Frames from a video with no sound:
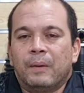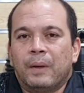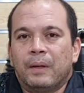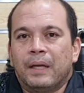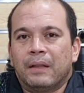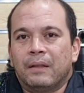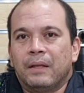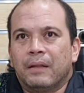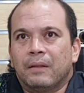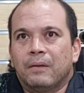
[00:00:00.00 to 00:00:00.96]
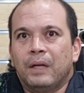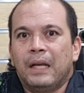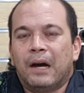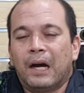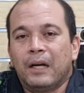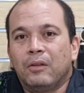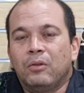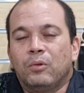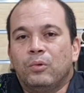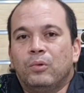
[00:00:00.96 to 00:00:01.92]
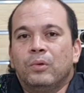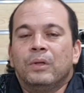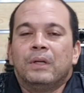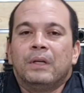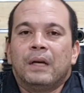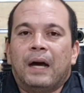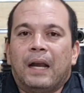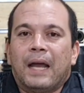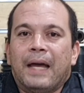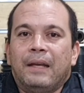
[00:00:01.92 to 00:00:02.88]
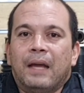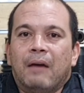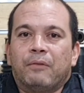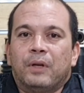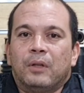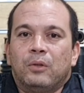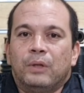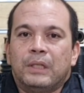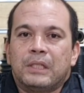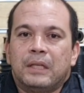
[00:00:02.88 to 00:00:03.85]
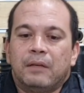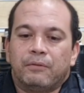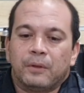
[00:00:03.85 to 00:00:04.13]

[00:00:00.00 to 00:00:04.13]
get really hard to align after a 2-inch lift.